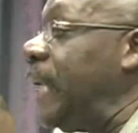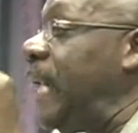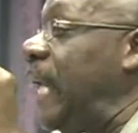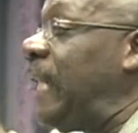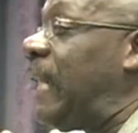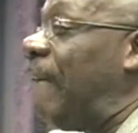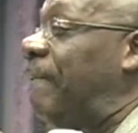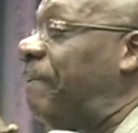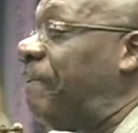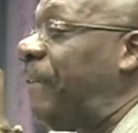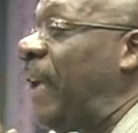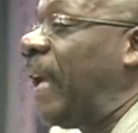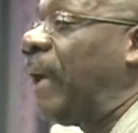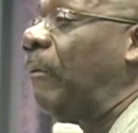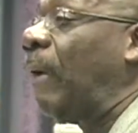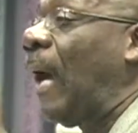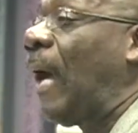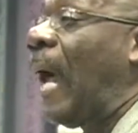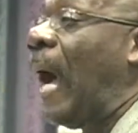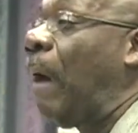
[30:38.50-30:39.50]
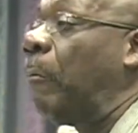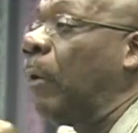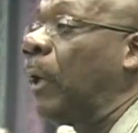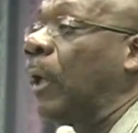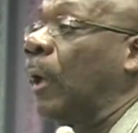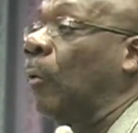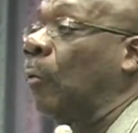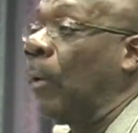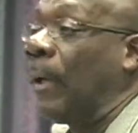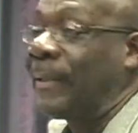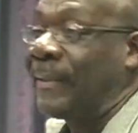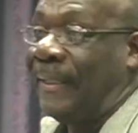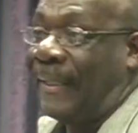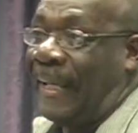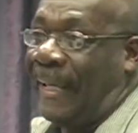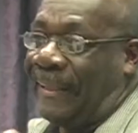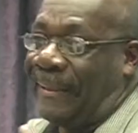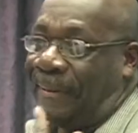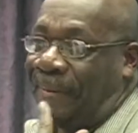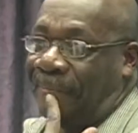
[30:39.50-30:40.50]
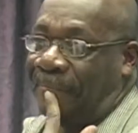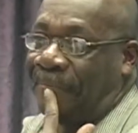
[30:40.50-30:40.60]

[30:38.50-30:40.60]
need to figure out how we're going to work together.